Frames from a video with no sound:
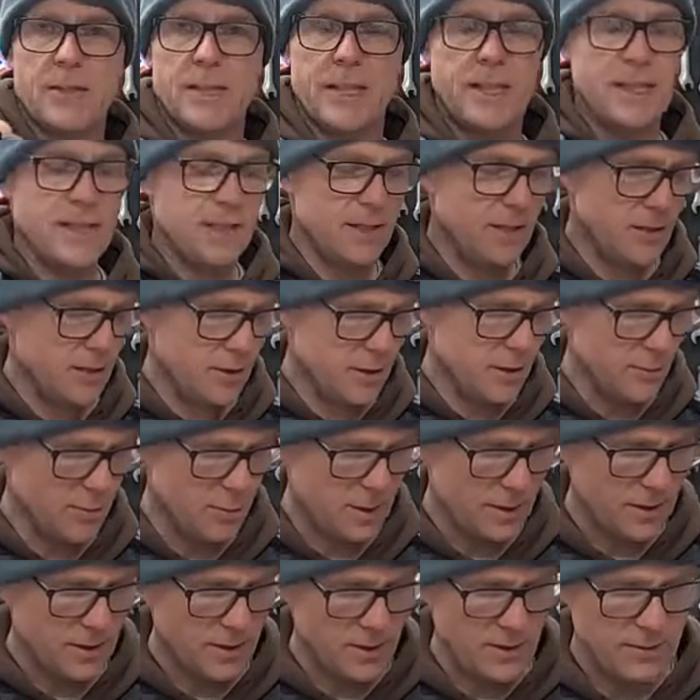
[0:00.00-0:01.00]
I needed a new
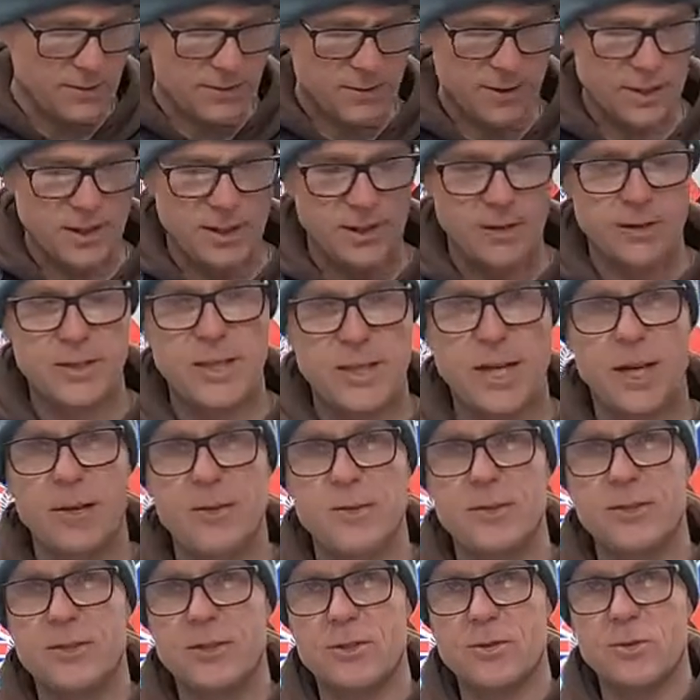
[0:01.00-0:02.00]
one of those. Look
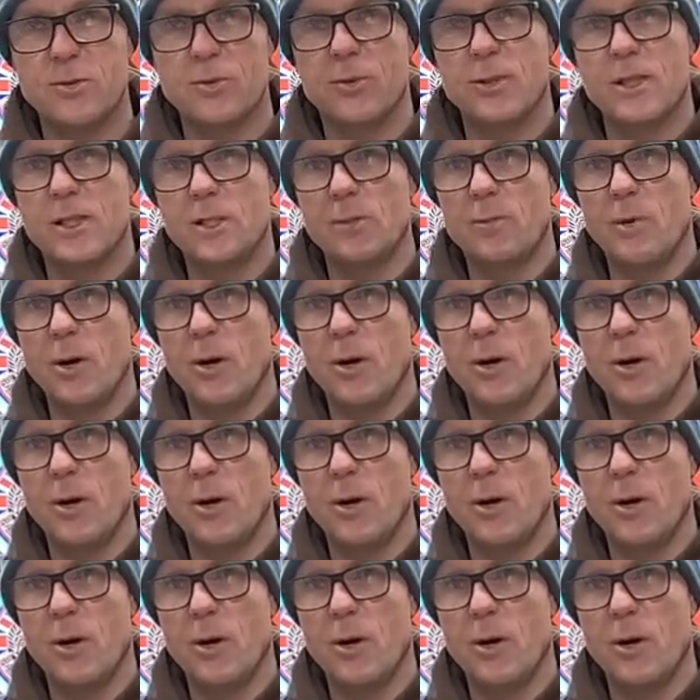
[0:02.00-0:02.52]
how it's stored in the